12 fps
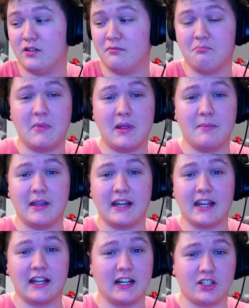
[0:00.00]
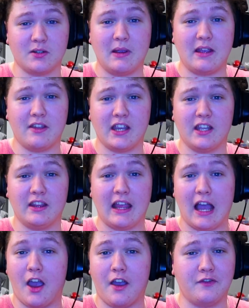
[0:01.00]
me being English and me thinking
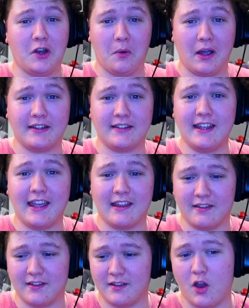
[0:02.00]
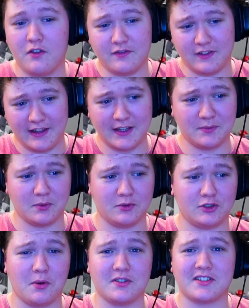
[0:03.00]
that. I have no idea. Hopefully this will
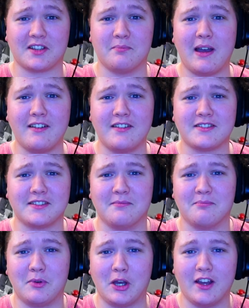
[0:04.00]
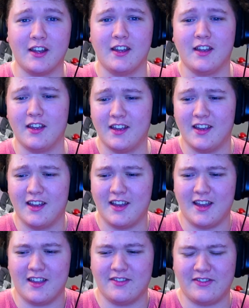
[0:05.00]
show us the comparison, but
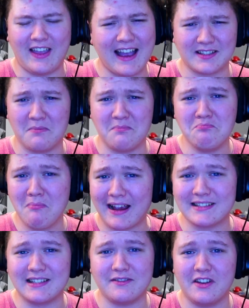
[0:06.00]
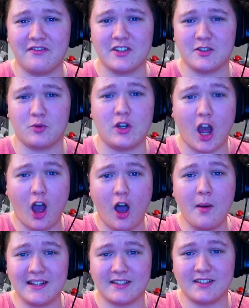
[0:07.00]
that's a massive difference between
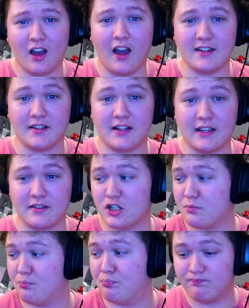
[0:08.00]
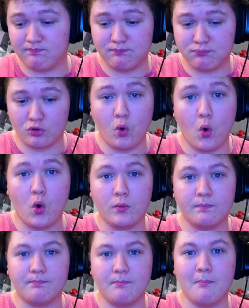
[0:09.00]
army size, like just broad
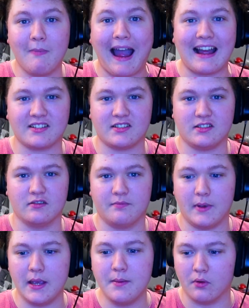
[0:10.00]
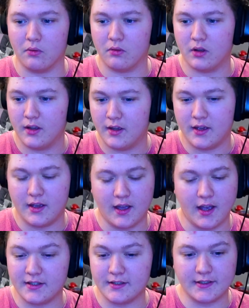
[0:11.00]
mass of people.
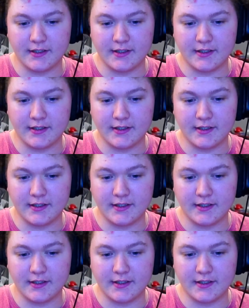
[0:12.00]
That's insane.